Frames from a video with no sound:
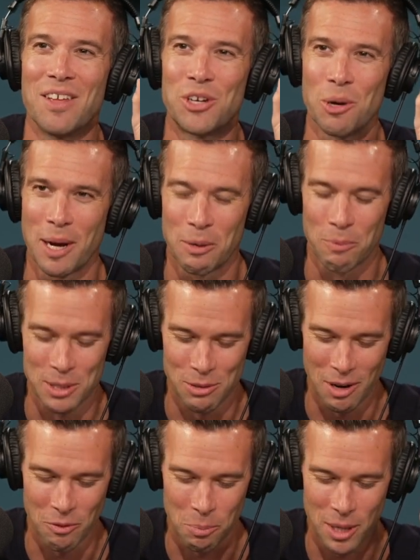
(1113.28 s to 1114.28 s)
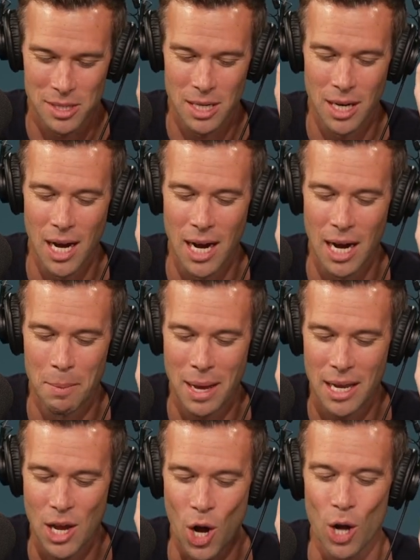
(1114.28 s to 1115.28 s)
And that Joe Biden wasn't the rightful president.
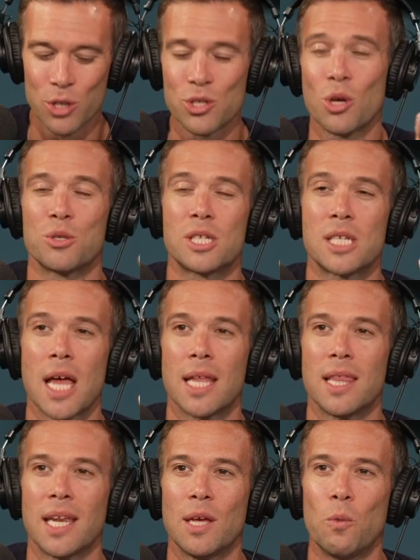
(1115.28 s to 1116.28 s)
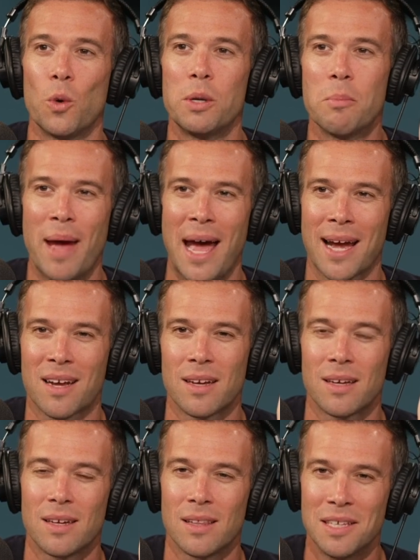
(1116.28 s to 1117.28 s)
And he also said that he wouldn't back
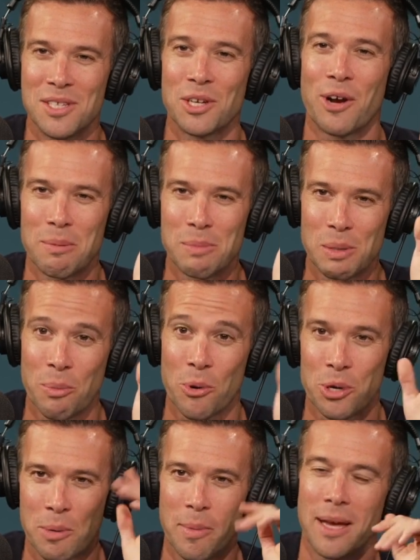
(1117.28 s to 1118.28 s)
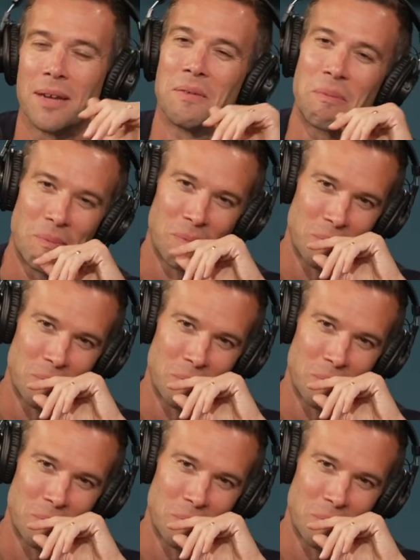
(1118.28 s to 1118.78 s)
Lindsey Graham's abortion ban.